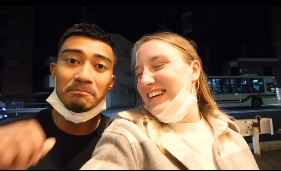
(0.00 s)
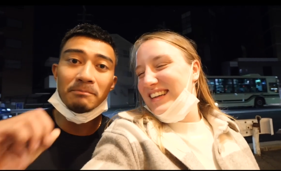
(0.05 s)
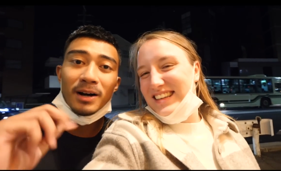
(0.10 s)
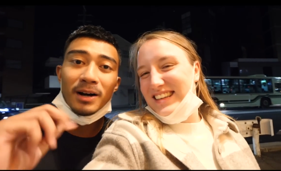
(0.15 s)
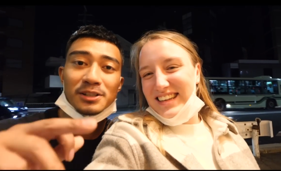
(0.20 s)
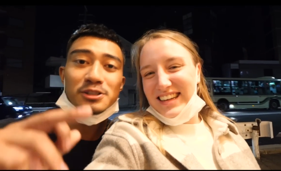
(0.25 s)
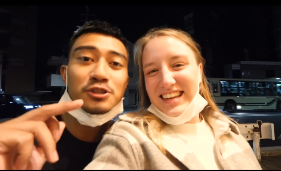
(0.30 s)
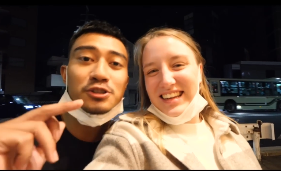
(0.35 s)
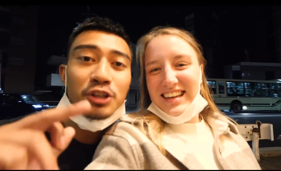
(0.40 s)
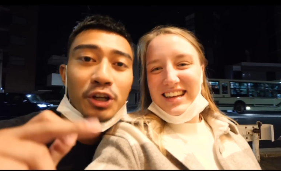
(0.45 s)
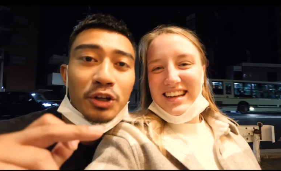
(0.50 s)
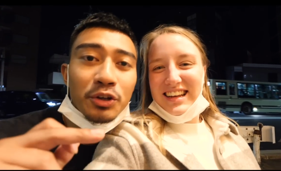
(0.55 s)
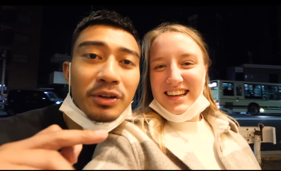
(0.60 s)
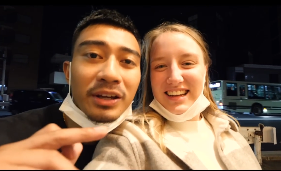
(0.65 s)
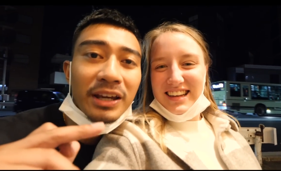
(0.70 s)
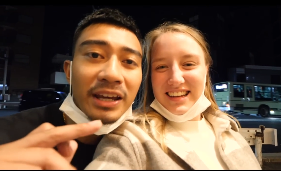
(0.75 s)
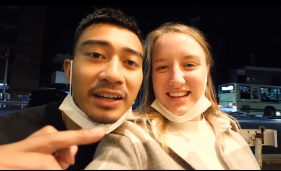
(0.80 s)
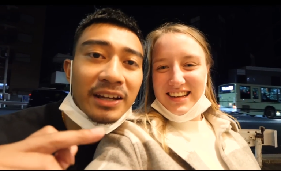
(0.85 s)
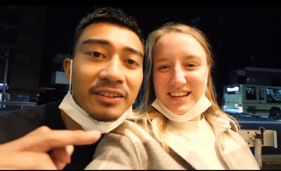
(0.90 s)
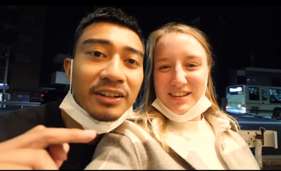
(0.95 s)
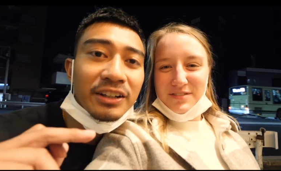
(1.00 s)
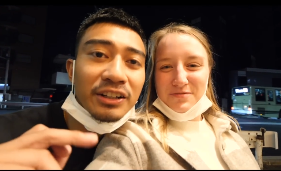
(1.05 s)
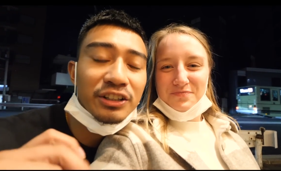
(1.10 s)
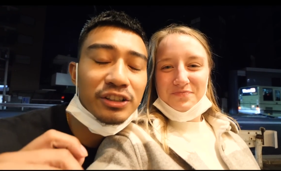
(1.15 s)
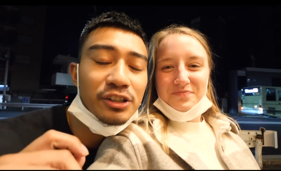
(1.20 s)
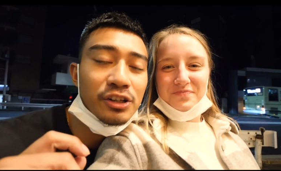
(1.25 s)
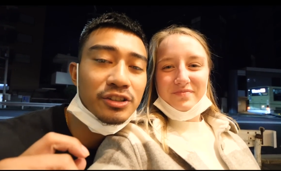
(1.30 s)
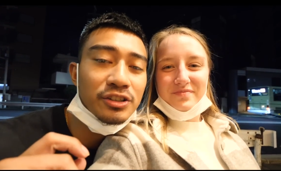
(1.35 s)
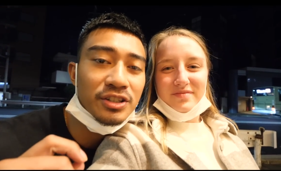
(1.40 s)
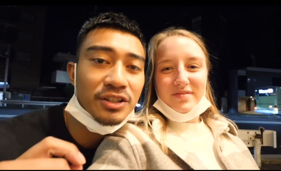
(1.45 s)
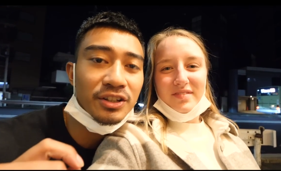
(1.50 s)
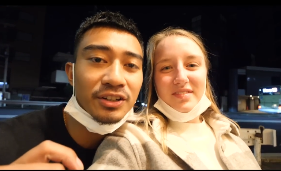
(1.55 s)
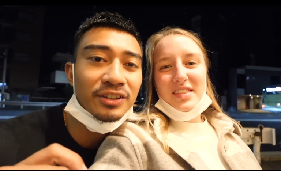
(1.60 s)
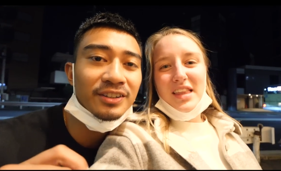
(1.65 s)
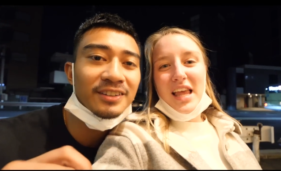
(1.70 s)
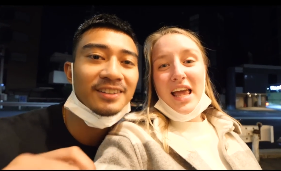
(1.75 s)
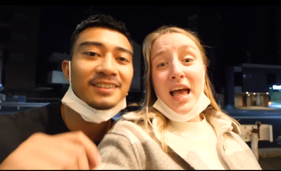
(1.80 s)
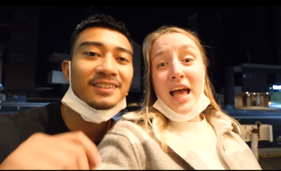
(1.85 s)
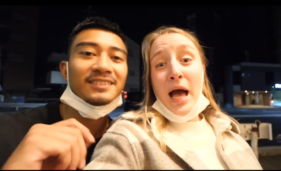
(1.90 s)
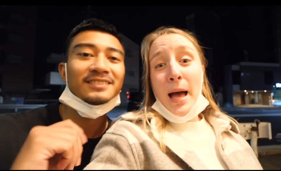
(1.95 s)
Speaker 1: Must do here in Kyoto.
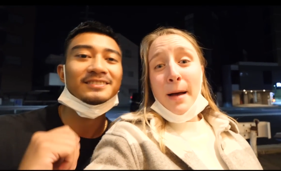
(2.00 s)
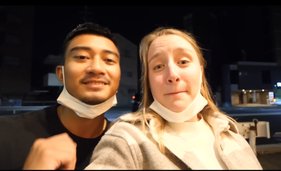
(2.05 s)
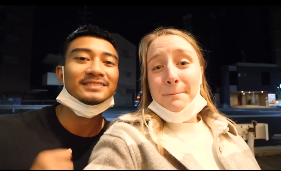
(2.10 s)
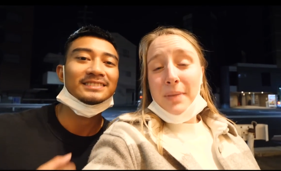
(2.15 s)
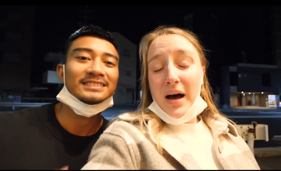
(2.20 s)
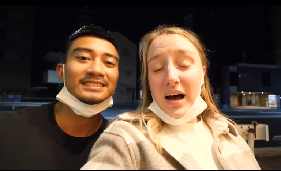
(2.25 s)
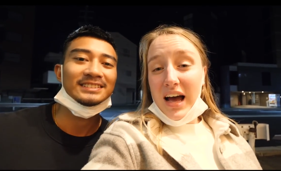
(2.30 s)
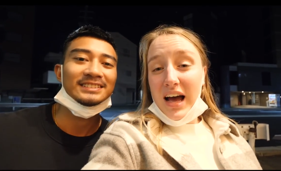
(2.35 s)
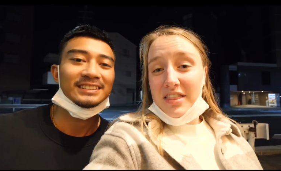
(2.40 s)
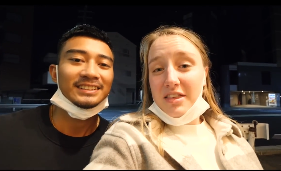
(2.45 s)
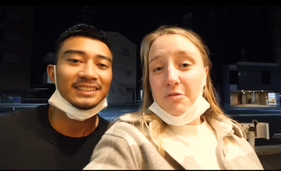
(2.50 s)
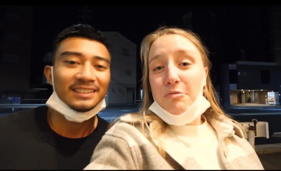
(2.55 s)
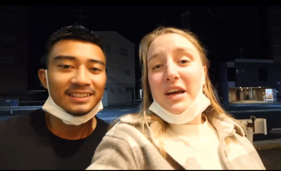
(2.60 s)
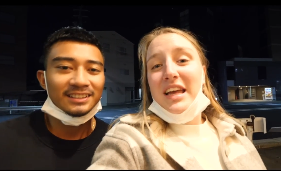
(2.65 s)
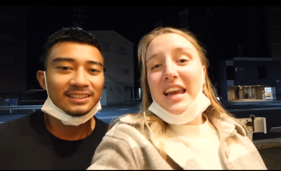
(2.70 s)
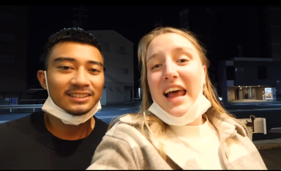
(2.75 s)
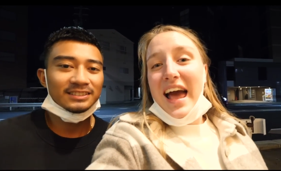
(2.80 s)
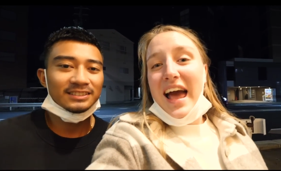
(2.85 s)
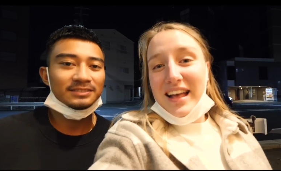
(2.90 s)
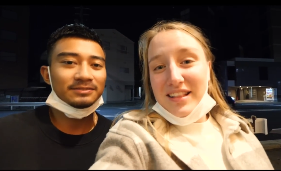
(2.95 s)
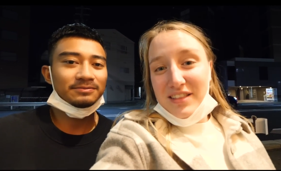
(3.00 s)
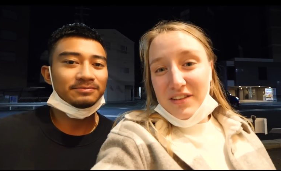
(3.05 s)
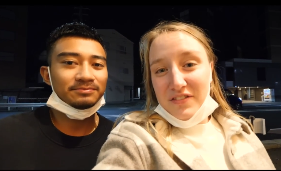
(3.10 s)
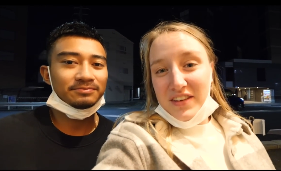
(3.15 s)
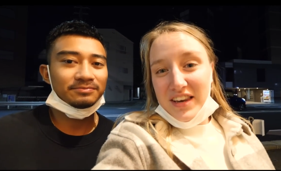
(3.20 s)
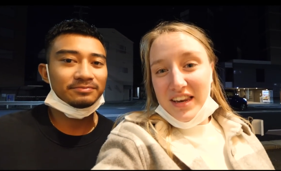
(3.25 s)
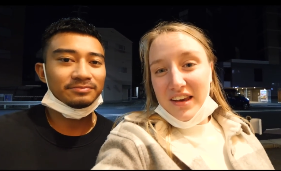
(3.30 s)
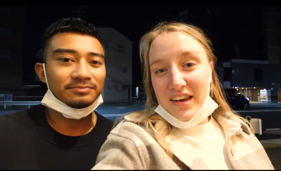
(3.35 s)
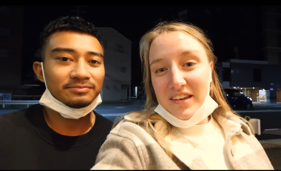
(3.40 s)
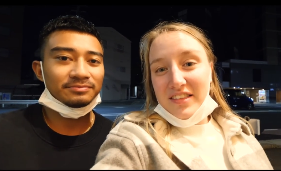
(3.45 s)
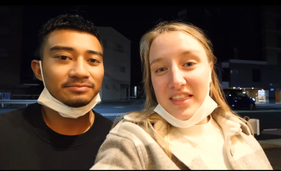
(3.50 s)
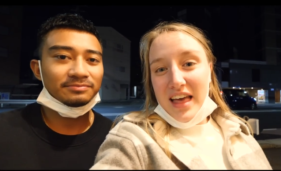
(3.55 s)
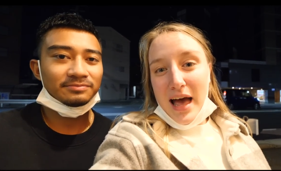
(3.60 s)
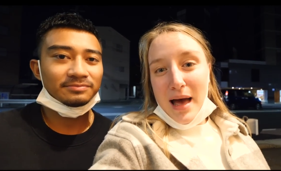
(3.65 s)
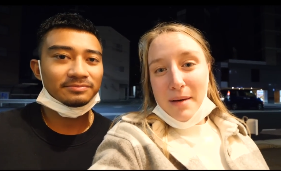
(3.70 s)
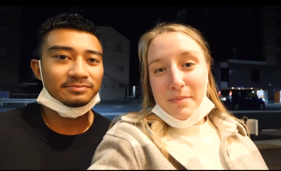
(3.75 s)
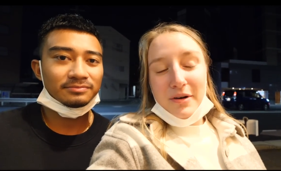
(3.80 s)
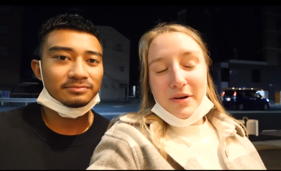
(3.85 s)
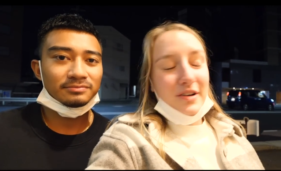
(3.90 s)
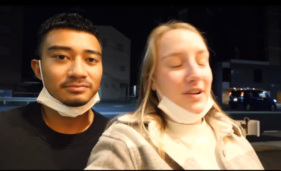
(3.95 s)
Speaker 2: But I think we're going to end the video
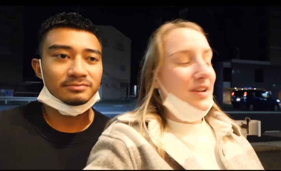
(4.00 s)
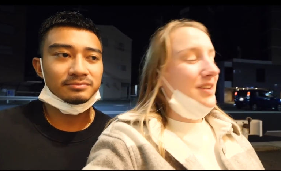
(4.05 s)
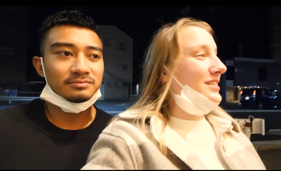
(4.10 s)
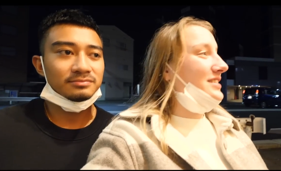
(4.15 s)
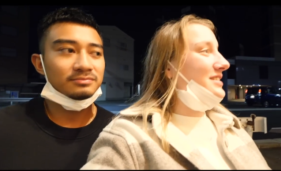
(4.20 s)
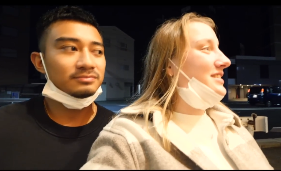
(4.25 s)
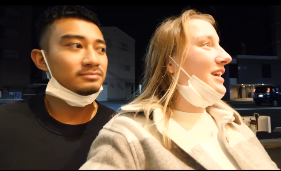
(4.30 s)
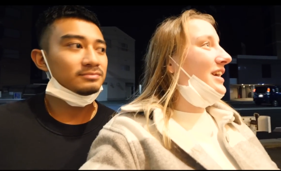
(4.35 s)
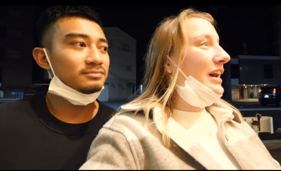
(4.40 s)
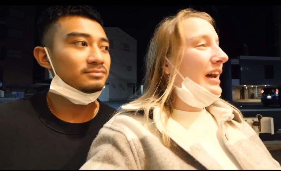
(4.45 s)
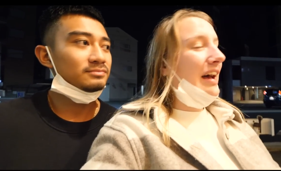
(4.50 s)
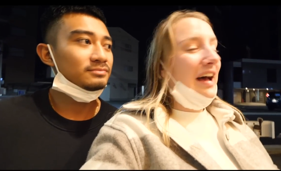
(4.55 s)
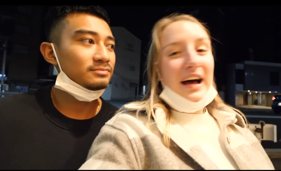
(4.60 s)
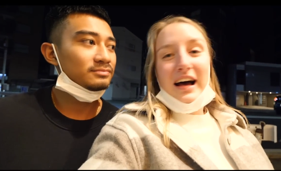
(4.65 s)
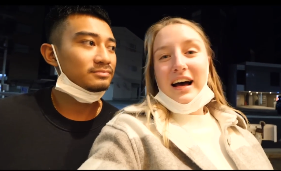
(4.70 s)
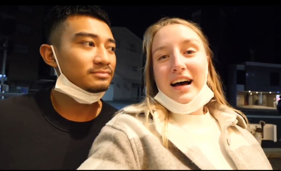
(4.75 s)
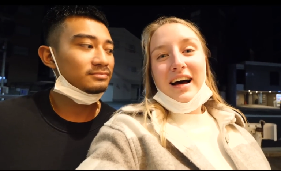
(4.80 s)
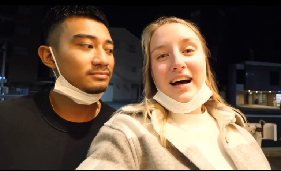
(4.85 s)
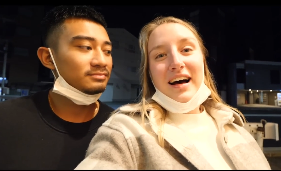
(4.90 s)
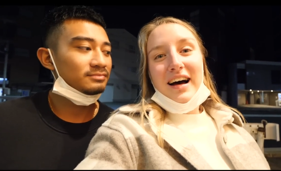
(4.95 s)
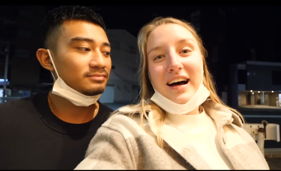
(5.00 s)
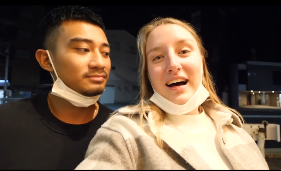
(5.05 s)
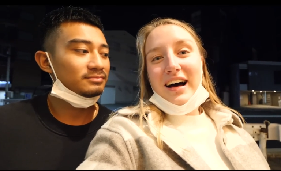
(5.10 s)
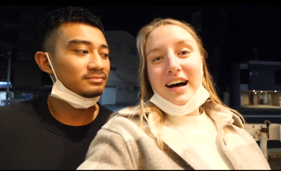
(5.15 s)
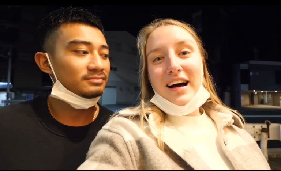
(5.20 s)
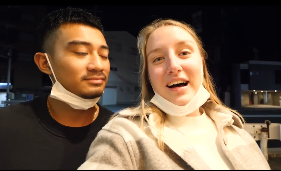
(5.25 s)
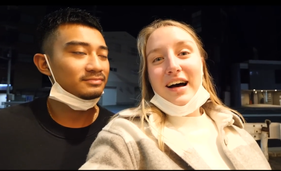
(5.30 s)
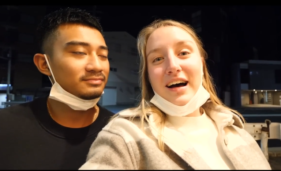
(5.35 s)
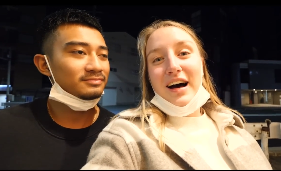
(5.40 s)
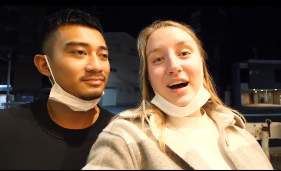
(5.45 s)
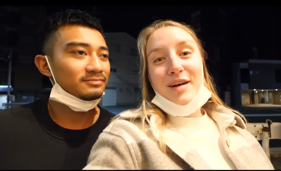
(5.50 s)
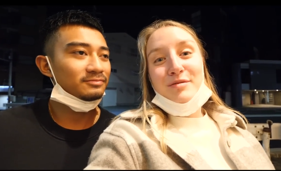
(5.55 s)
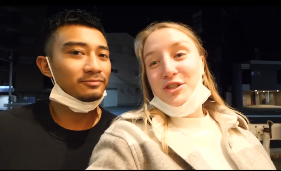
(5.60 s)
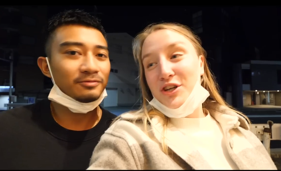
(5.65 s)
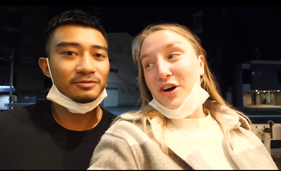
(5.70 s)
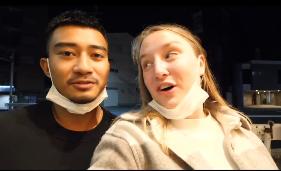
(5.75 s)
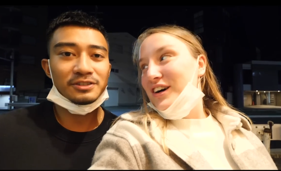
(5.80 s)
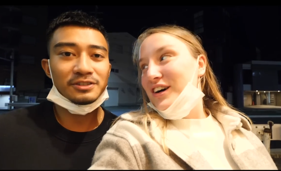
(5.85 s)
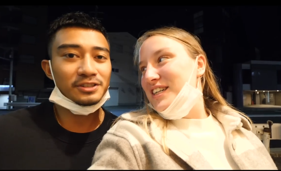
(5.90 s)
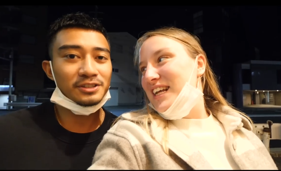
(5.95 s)
there because I'm
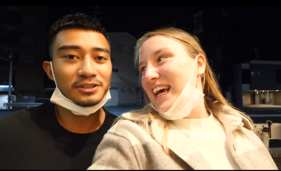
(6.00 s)
shocked.